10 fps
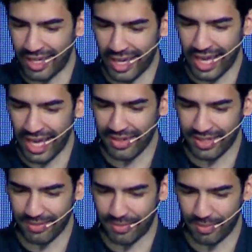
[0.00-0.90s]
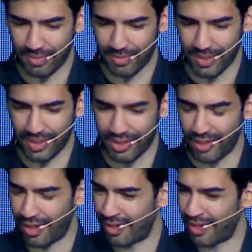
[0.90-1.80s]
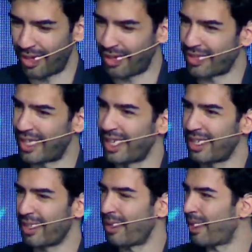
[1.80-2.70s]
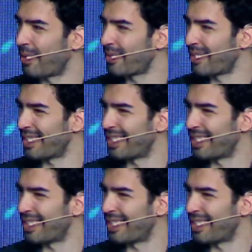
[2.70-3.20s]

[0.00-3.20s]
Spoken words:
I have a kind of hot take about